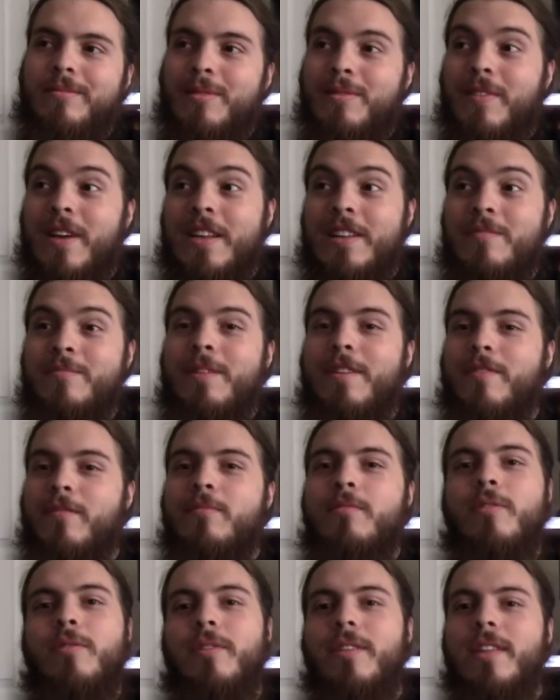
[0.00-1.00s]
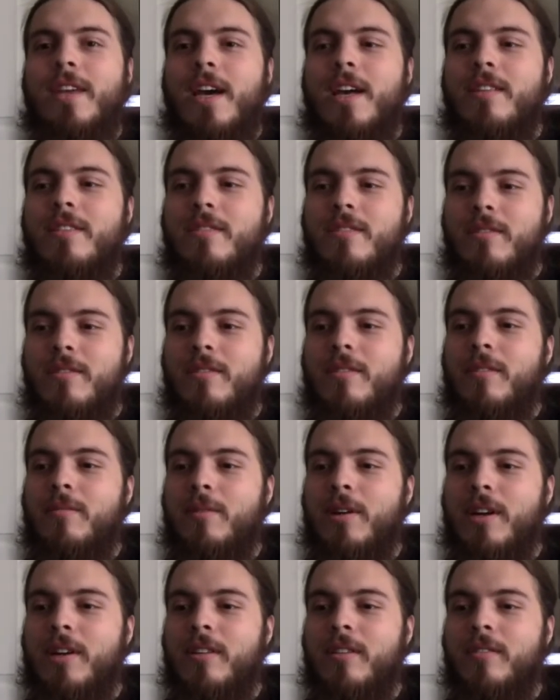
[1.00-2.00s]
prevented me from doing that, so I
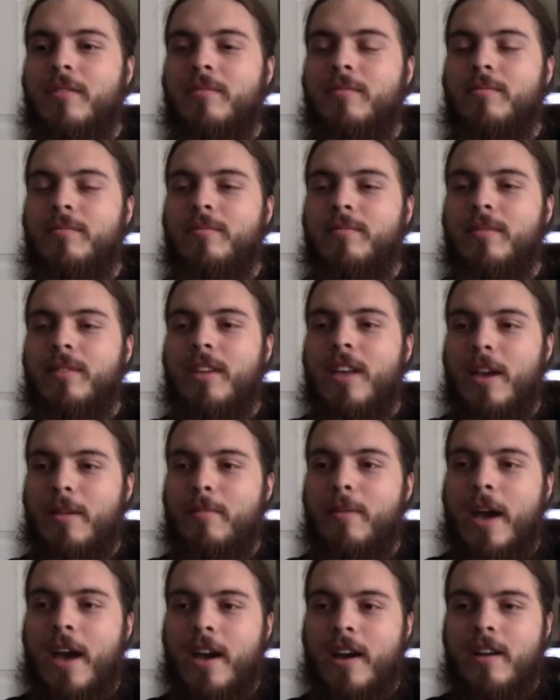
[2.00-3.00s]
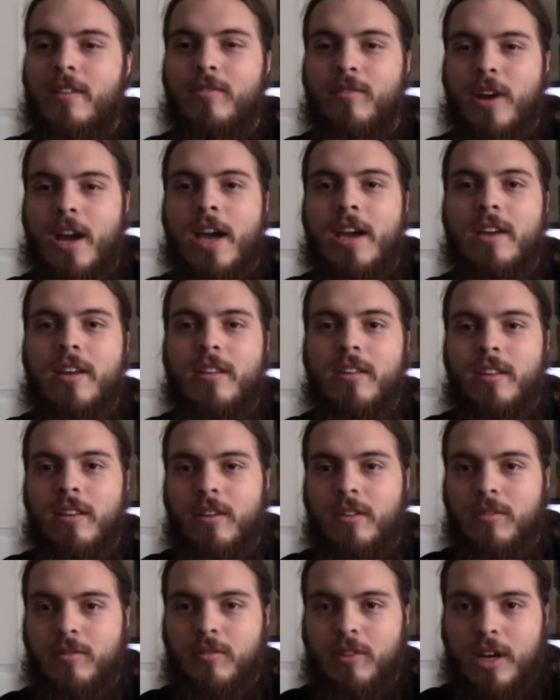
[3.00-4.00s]
want to get back on track
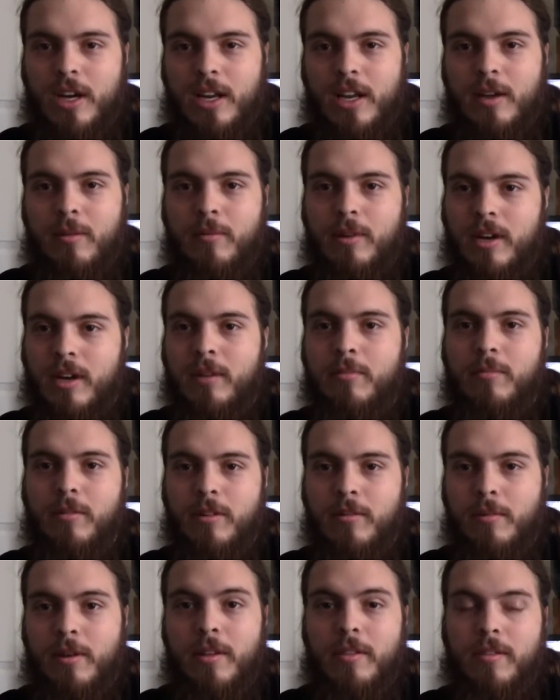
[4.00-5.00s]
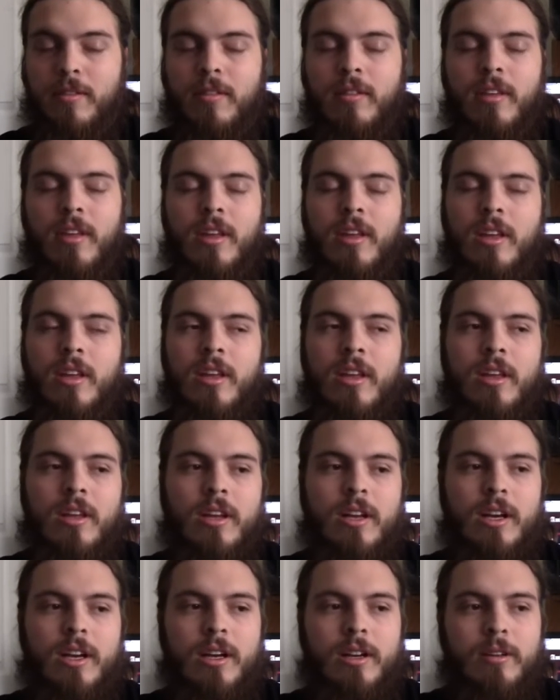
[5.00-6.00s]
and try to get one out per month.
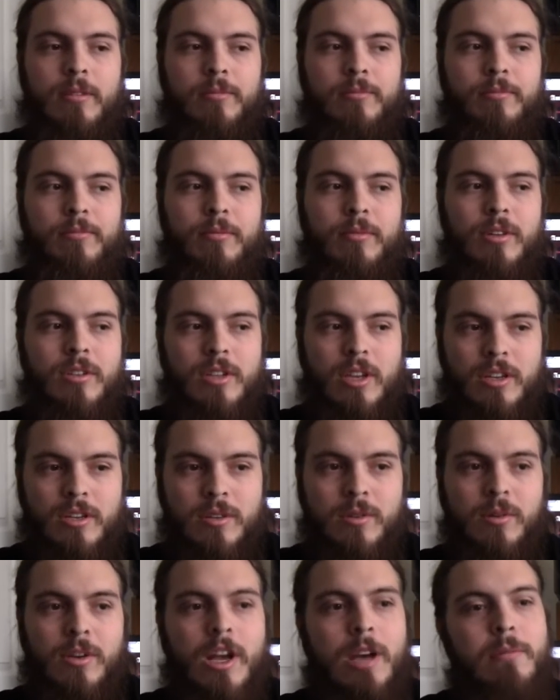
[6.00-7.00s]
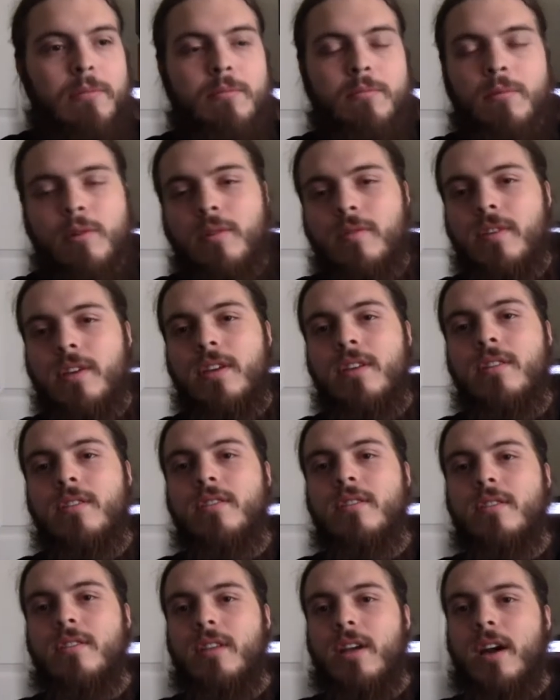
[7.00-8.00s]
There's also a couple
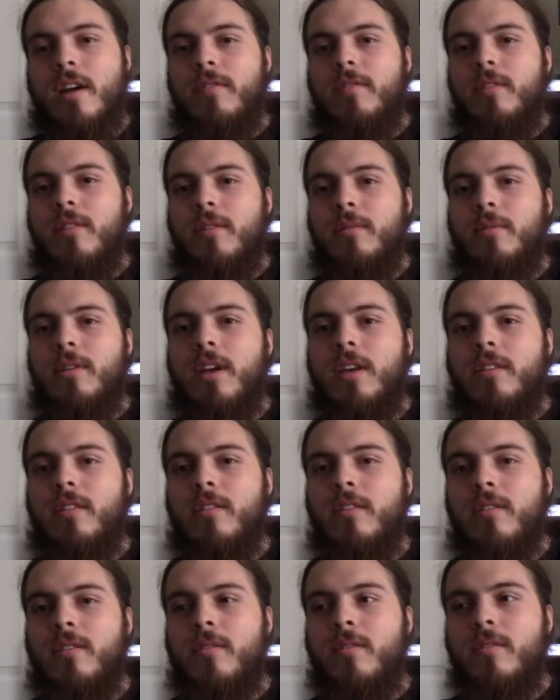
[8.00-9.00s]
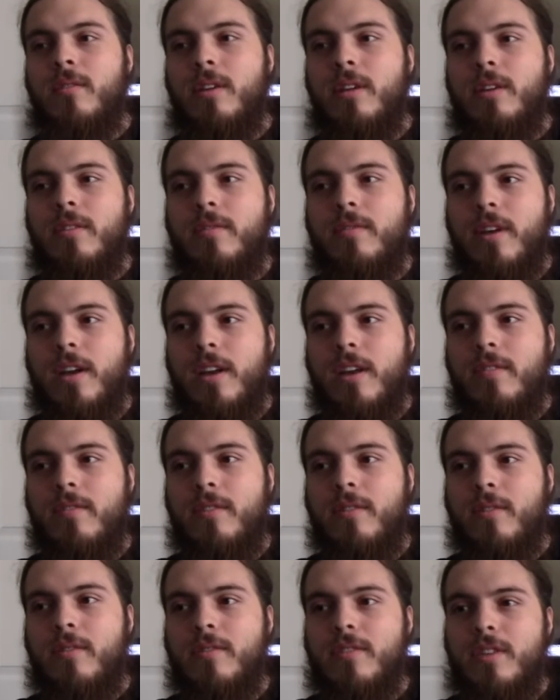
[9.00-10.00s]
movies that I really would like to do. If any of
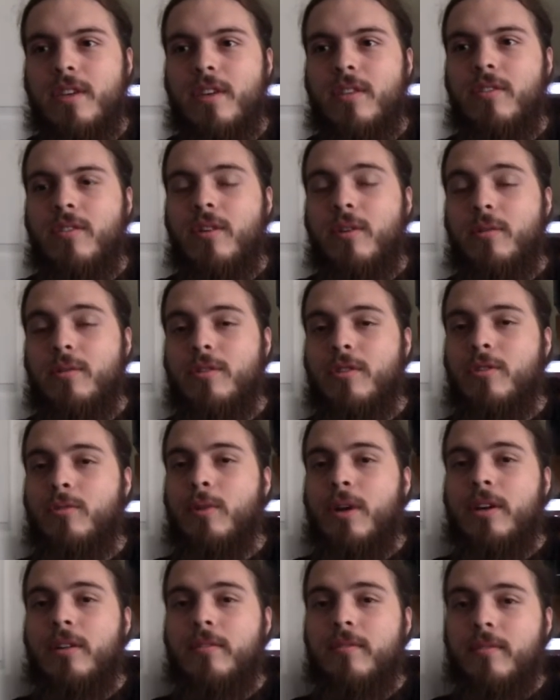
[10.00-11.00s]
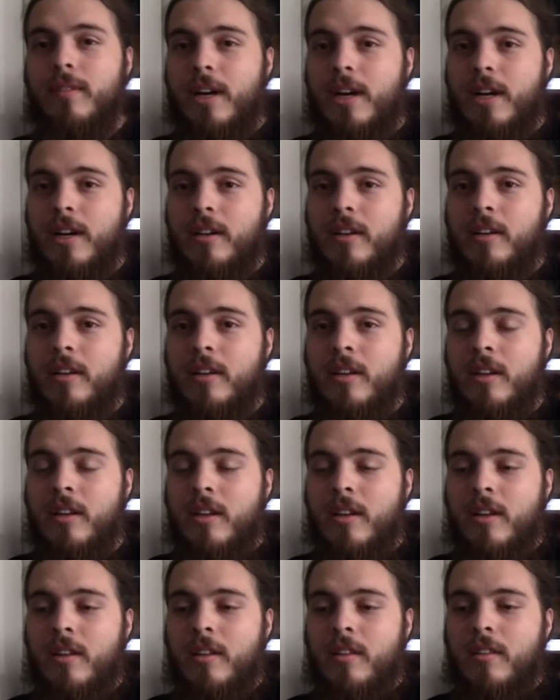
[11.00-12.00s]
you have seen Those Who Dwell in Fog,
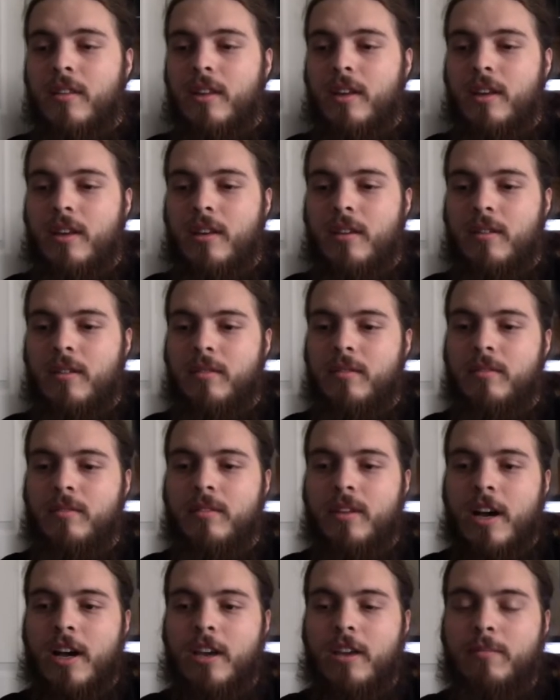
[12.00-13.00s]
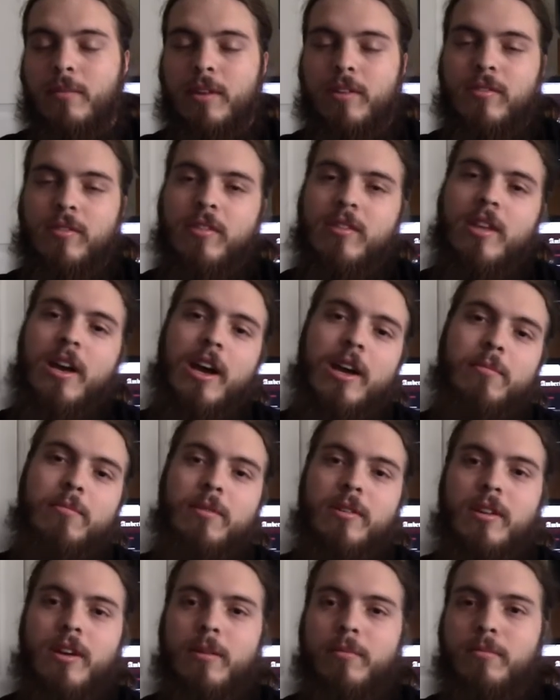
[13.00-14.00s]
the documentary that I
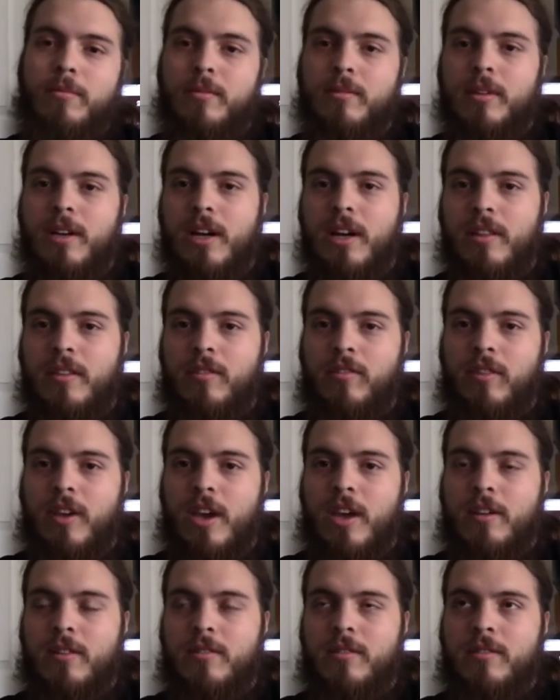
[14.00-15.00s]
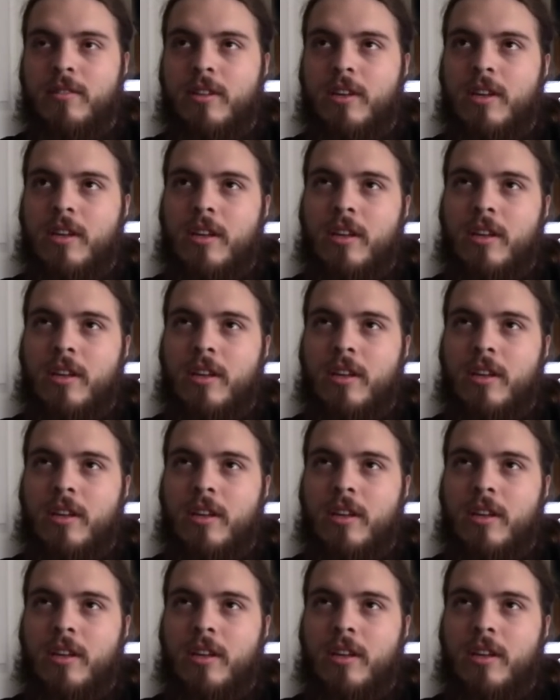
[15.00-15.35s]
put up on the channel